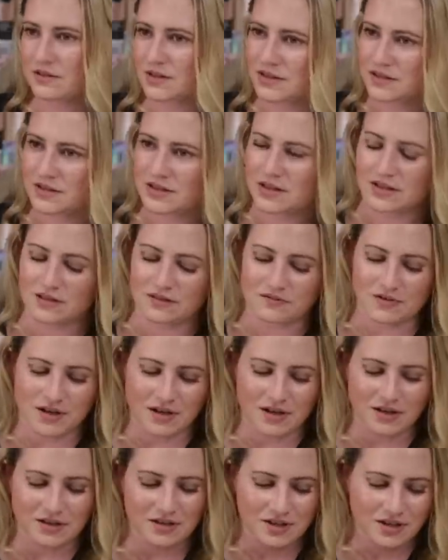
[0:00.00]
They can say they've
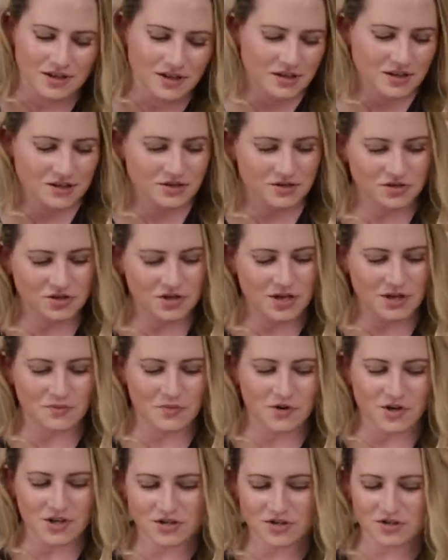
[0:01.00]
got shea
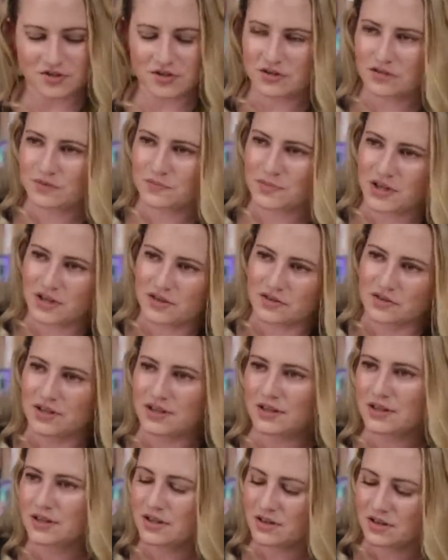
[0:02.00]
moisture butter
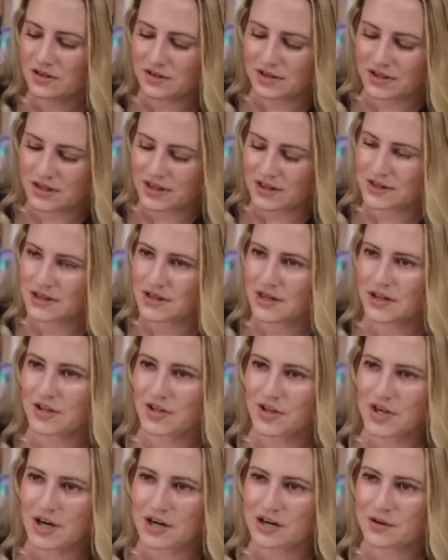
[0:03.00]
in there, yada, yada,
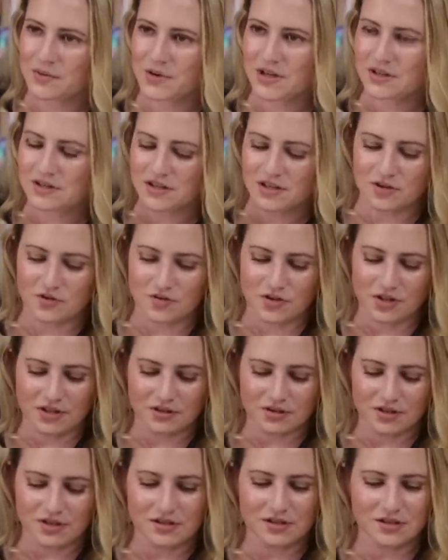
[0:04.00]
yada, because the
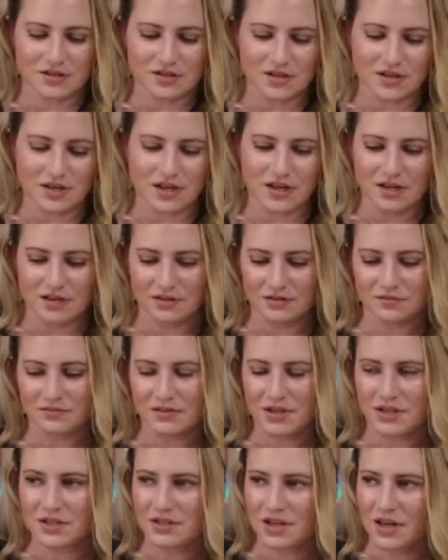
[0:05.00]
ingredient list is like
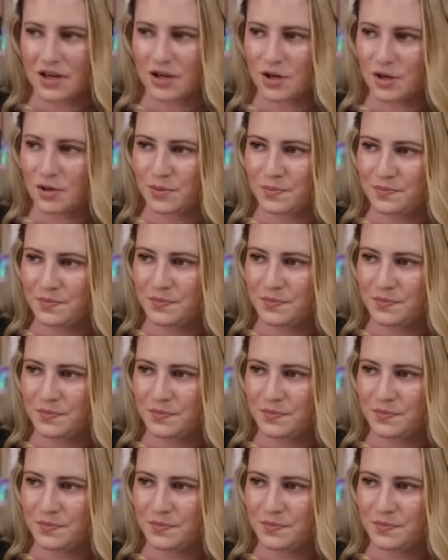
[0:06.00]
the entire